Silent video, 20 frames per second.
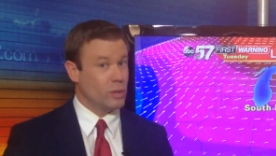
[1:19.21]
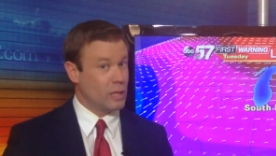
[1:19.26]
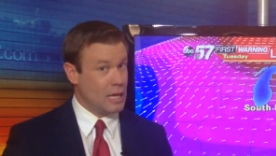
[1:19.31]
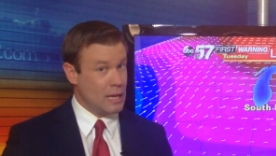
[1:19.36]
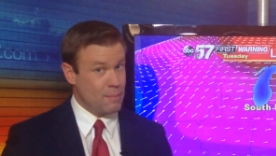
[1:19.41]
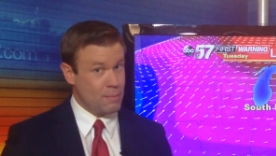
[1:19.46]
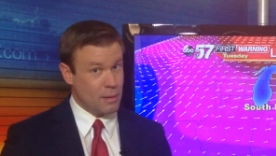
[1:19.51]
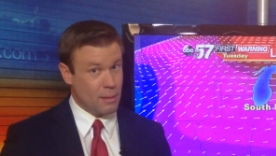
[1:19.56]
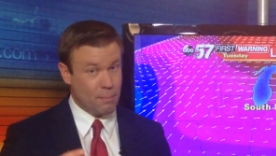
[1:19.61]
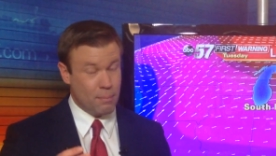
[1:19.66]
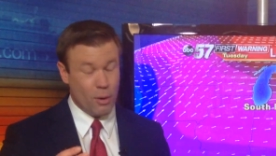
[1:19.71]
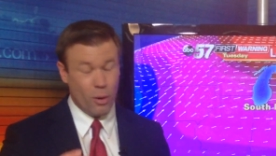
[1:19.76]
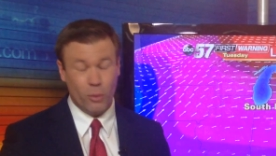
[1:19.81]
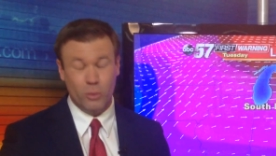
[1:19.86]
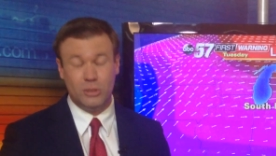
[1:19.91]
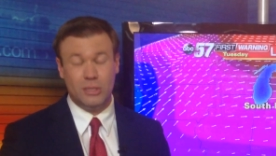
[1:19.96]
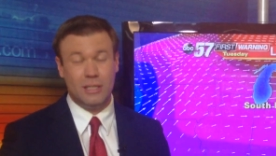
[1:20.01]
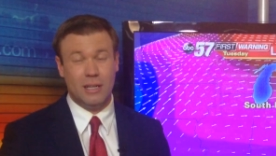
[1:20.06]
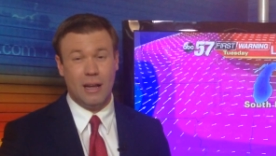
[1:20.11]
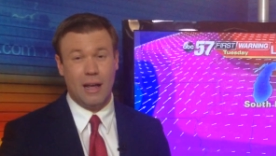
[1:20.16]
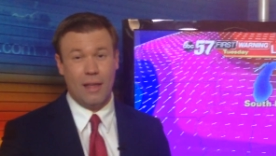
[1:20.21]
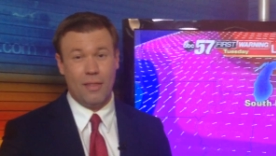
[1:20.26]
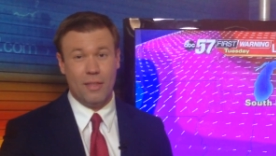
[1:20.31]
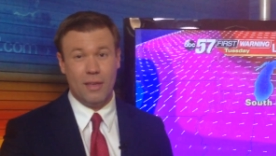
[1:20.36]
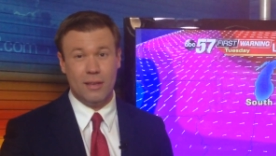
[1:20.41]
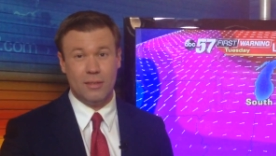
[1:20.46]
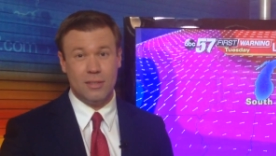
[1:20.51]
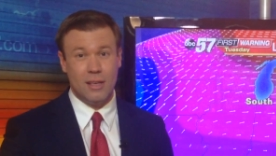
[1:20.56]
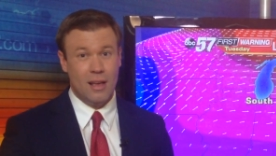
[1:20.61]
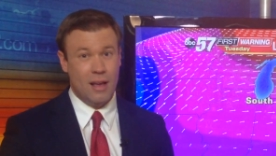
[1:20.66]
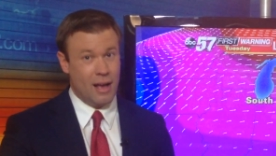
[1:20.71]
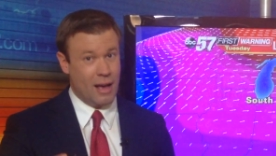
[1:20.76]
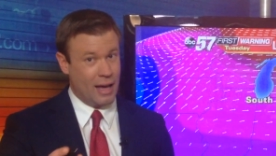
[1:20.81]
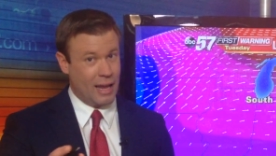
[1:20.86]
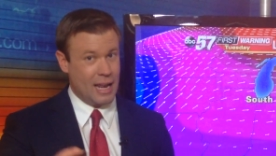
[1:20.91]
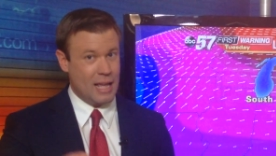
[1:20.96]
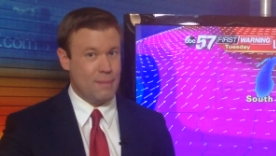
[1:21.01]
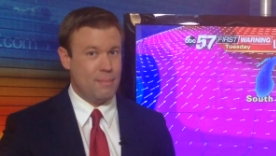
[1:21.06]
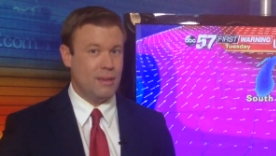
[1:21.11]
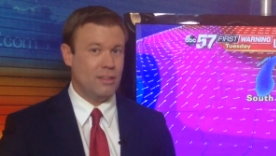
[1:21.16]
We'll keep you posted on this
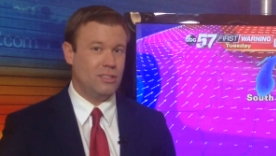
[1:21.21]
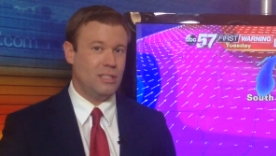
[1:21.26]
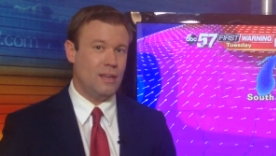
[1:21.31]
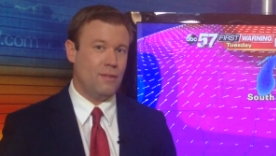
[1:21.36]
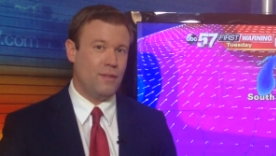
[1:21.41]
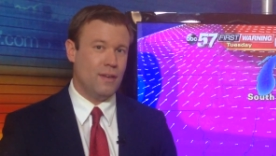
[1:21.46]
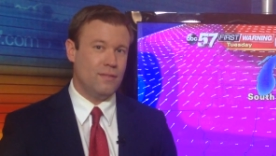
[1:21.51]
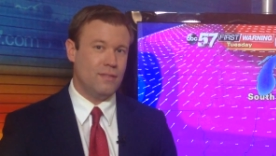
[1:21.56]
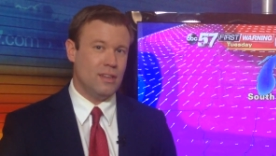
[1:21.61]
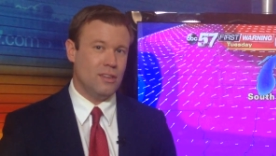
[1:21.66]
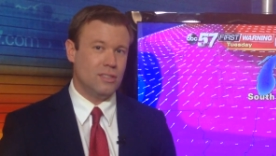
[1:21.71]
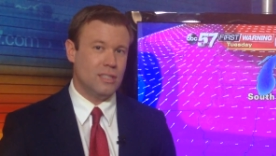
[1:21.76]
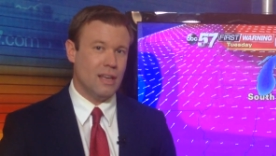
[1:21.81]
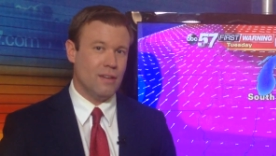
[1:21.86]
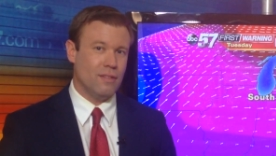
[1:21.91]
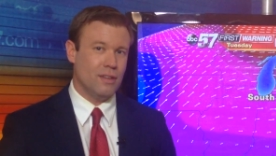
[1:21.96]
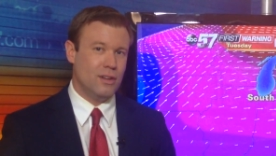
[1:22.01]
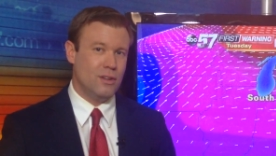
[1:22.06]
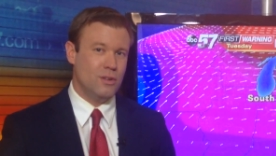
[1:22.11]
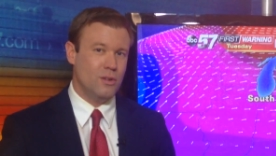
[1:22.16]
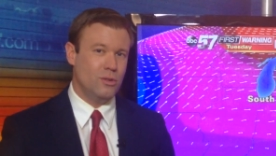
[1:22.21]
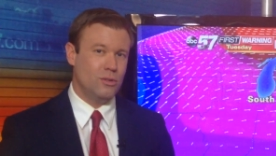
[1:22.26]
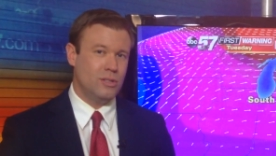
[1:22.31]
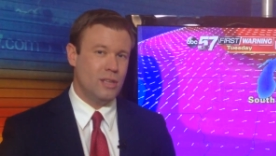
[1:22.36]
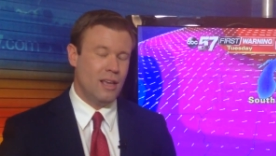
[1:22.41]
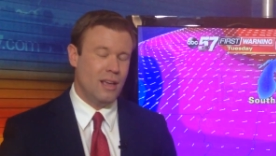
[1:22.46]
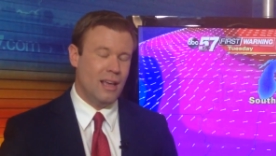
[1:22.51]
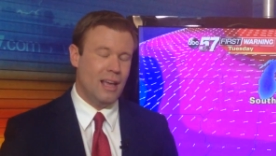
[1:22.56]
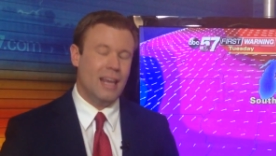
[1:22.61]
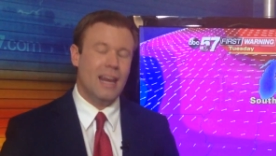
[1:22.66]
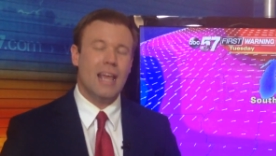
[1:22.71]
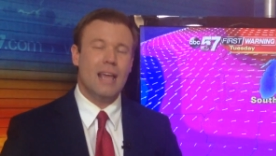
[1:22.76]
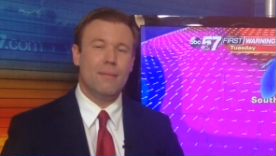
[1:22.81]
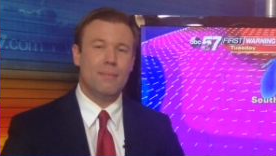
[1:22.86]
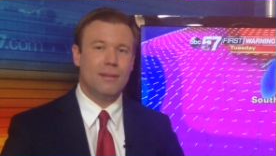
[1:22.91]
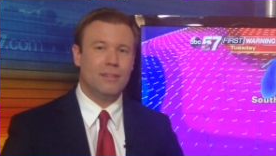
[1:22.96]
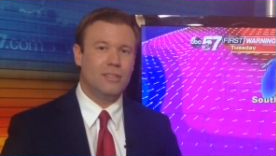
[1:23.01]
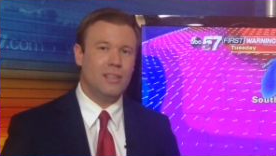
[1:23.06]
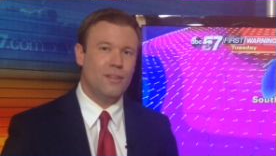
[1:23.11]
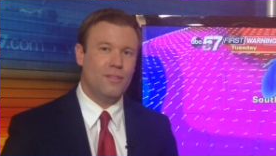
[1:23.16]
on ABC 57 News and
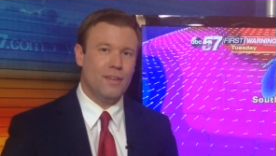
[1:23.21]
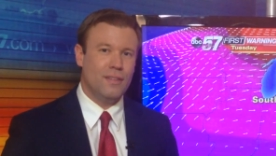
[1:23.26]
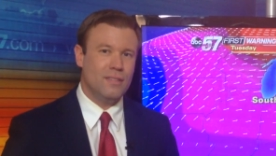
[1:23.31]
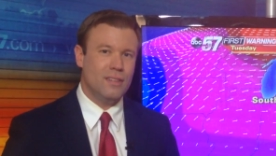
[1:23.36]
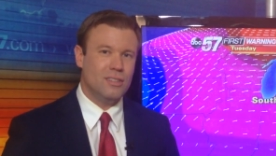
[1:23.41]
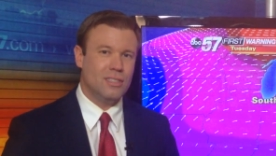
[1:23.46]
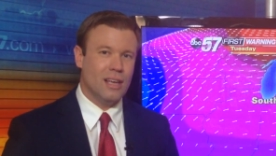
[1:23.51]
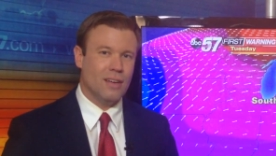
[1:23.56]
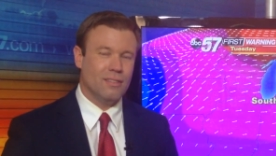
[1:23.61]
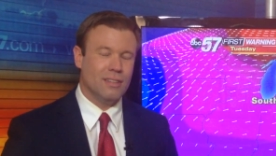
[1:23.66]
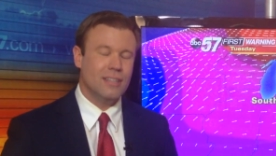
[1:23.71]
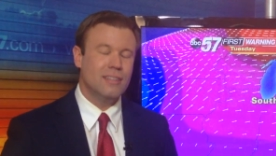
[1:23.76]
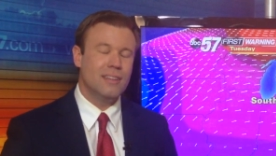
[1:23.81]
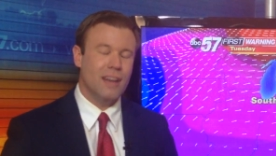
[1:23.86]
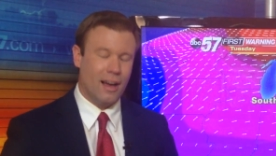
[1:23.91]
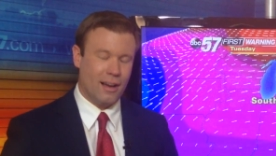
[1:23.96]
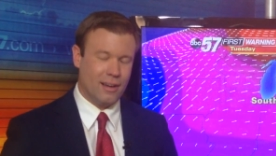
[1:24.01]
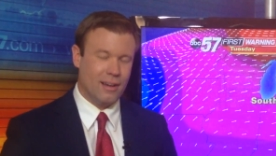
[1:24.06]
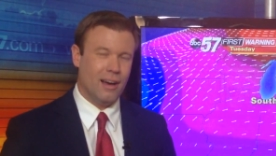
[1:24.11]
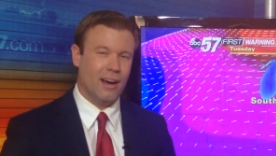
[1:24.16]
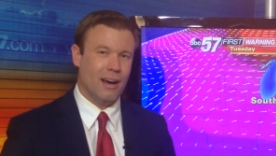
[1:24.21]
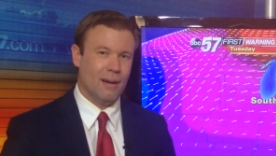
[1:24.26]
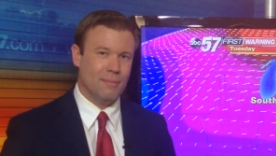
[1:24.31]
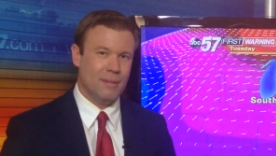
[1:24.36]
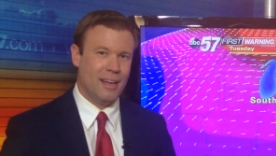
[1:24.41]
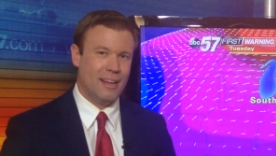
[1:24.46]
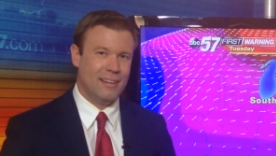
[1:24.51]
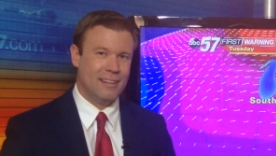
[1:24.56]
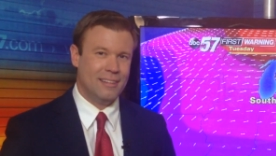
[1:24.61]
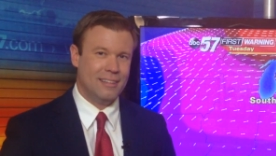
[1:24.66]
ABC57.com.